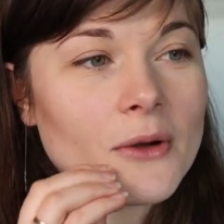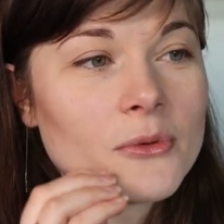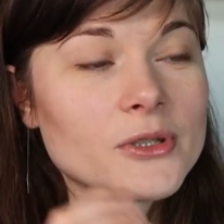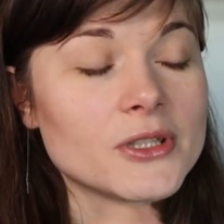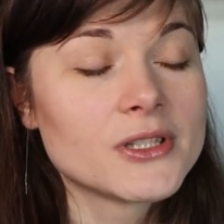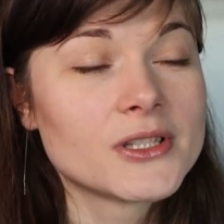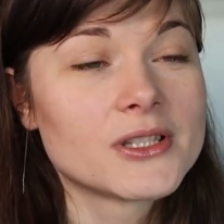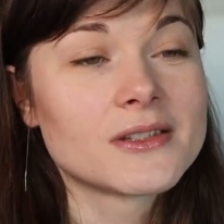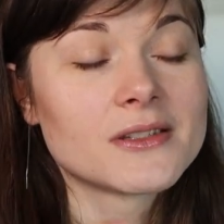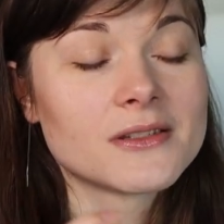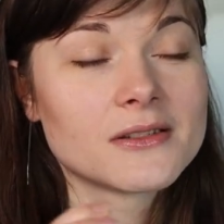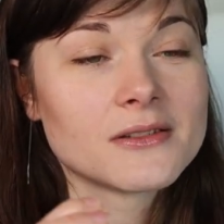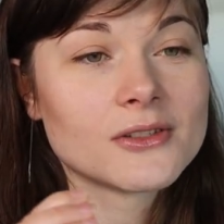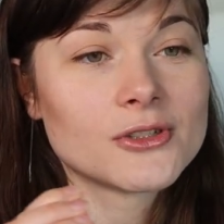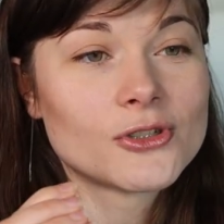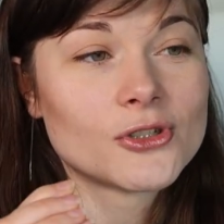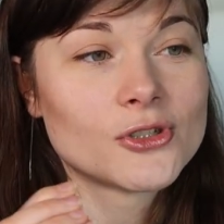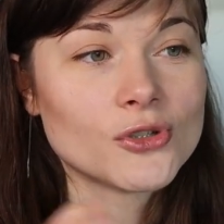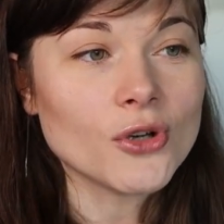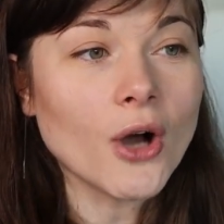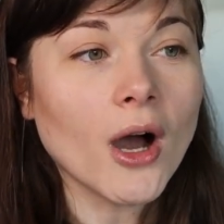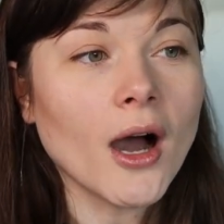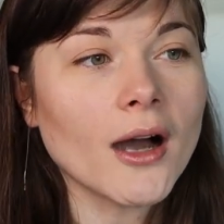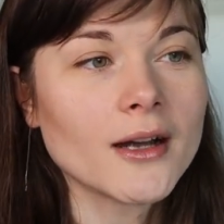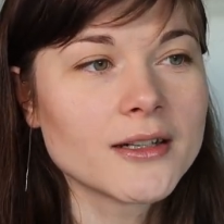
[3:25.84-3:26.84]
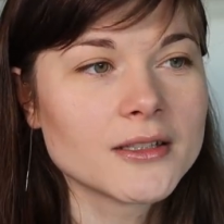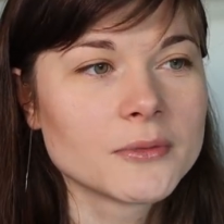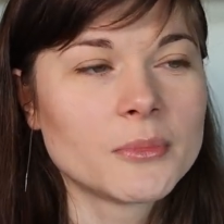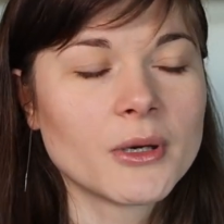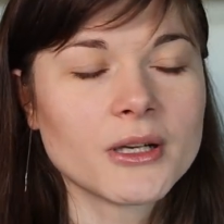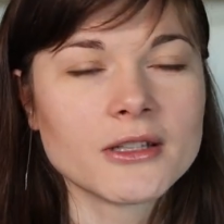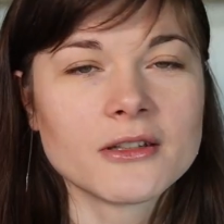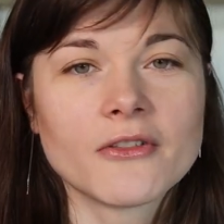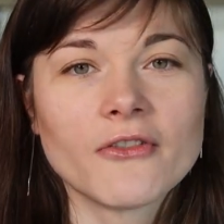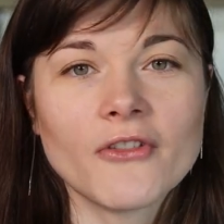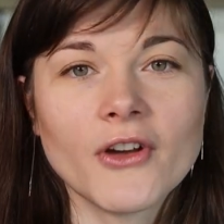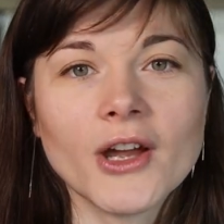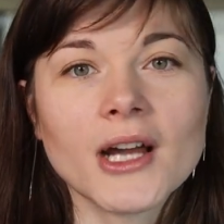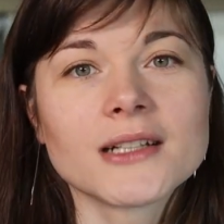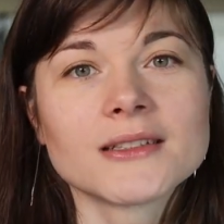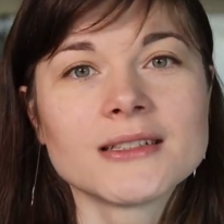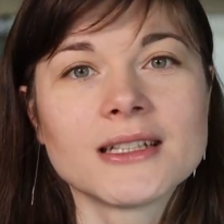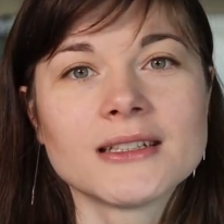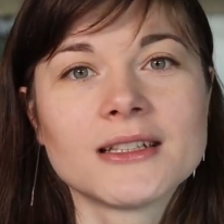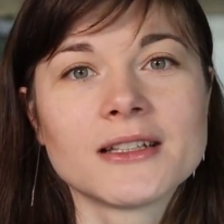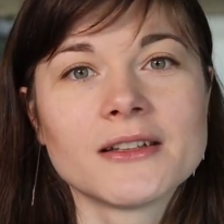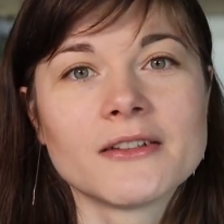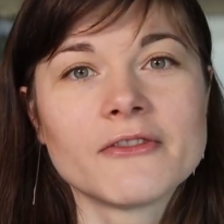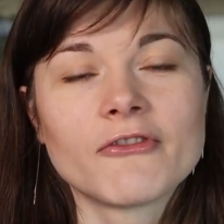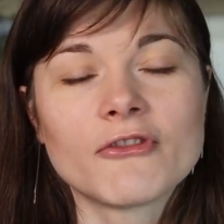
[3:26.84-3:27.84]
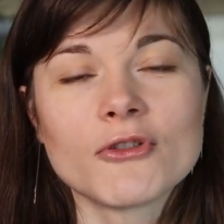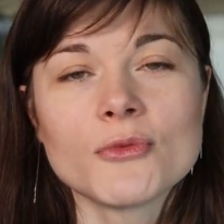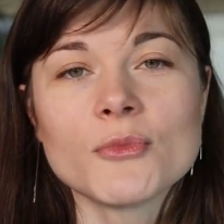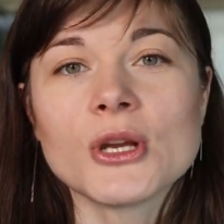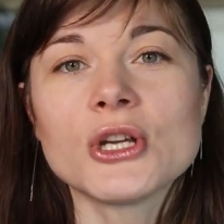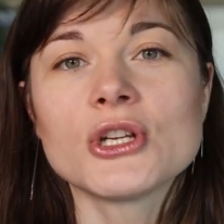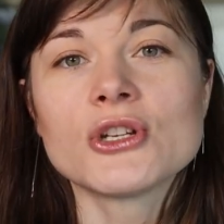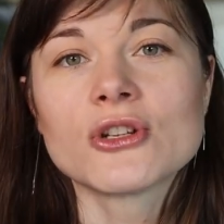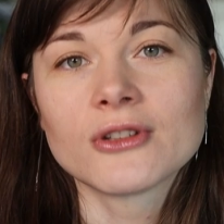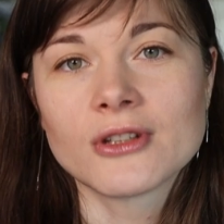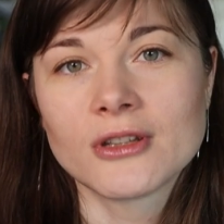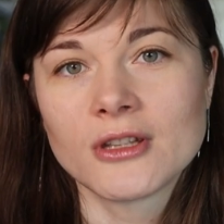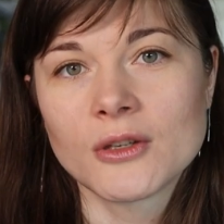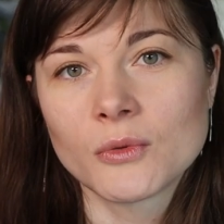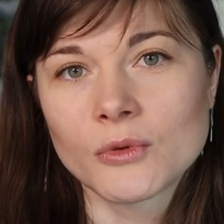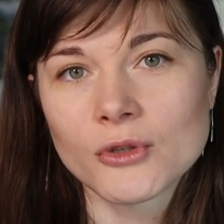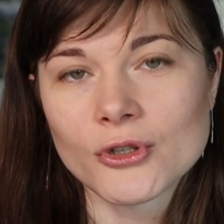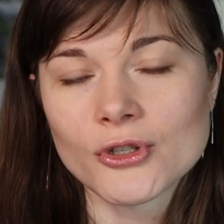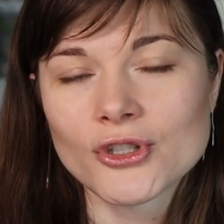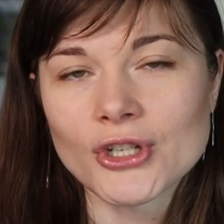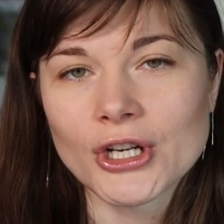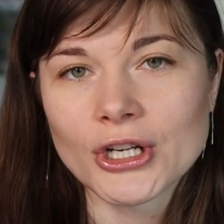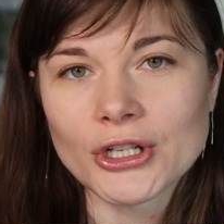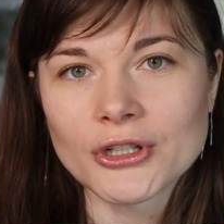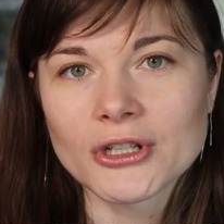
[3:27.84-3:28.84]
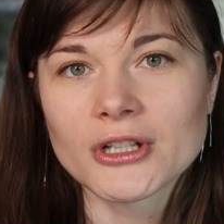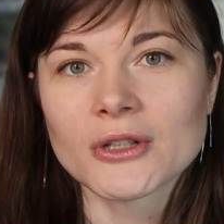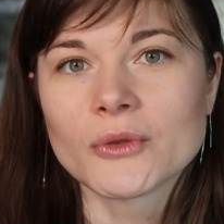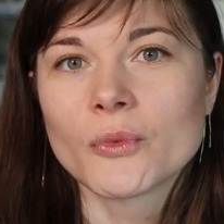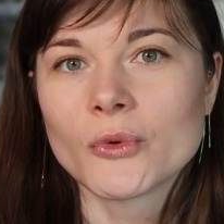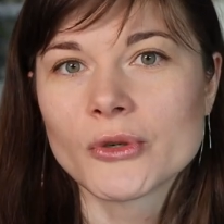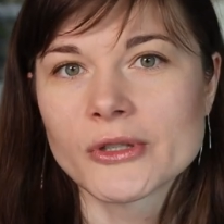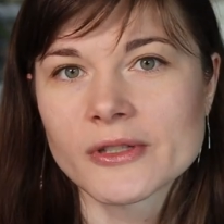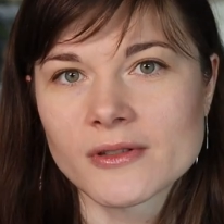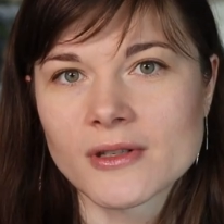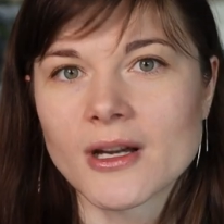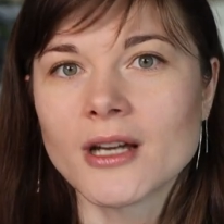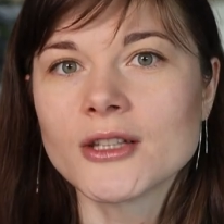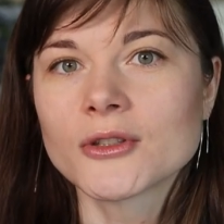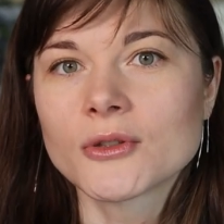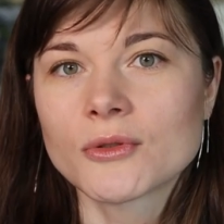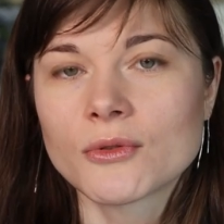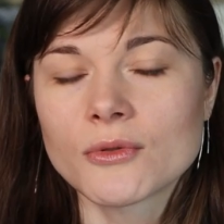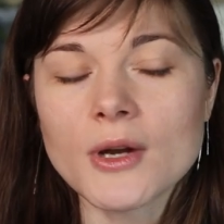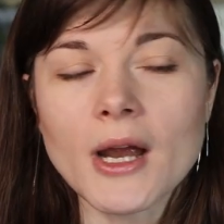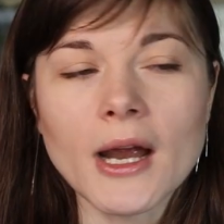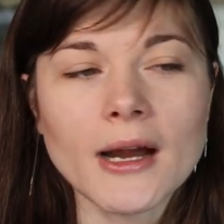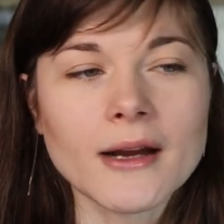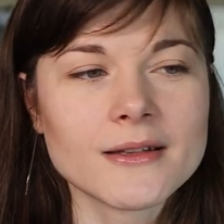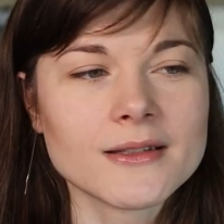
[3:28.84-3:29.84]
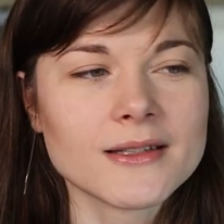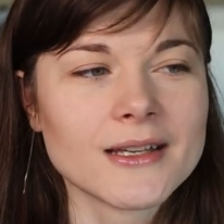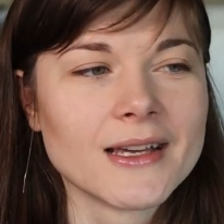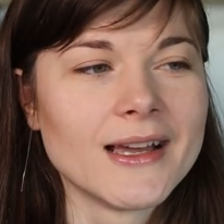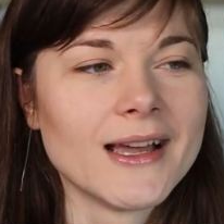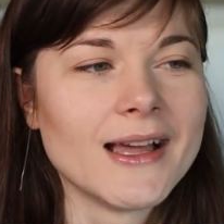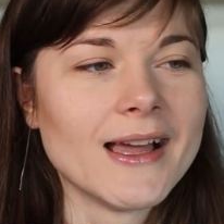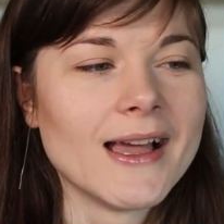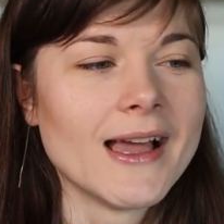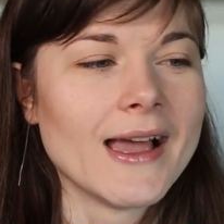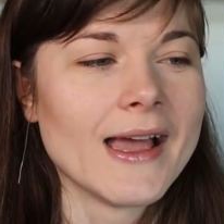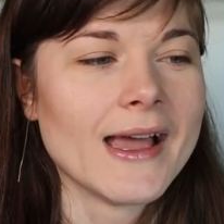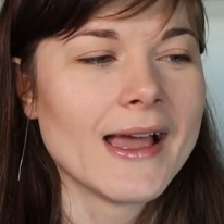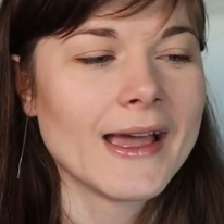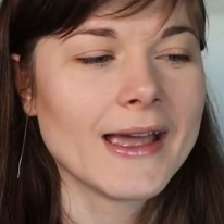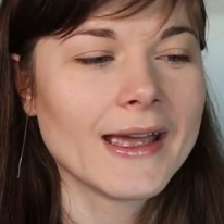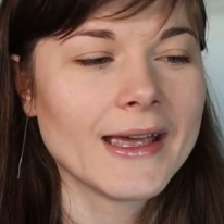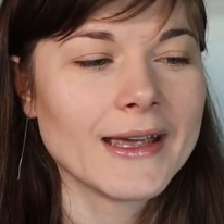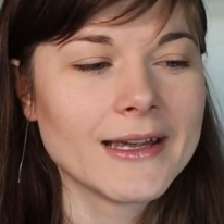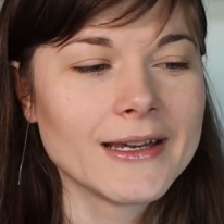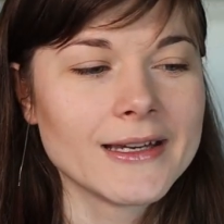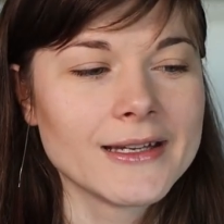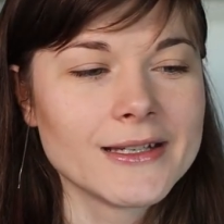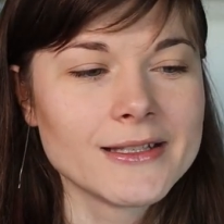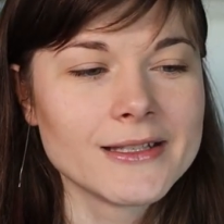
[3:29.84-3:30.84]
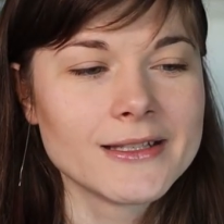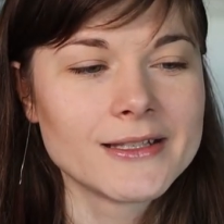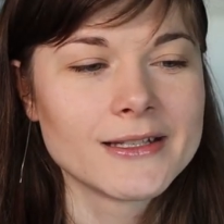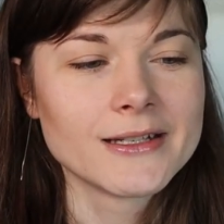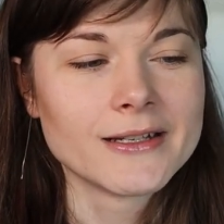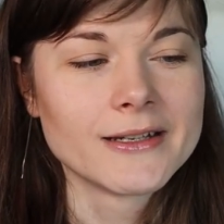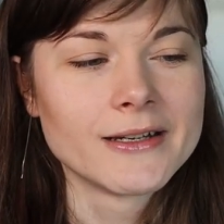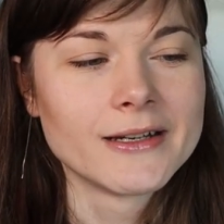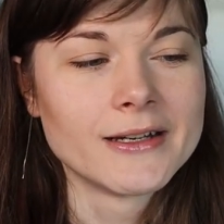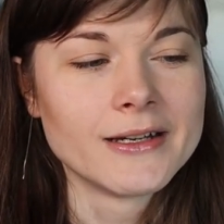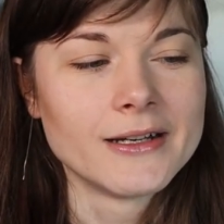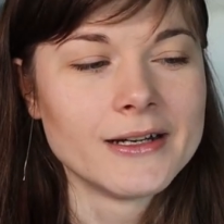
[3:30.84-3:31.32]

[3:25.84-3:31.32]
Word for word: was shocked by the fact that the information that they were sharing, it was not correct. And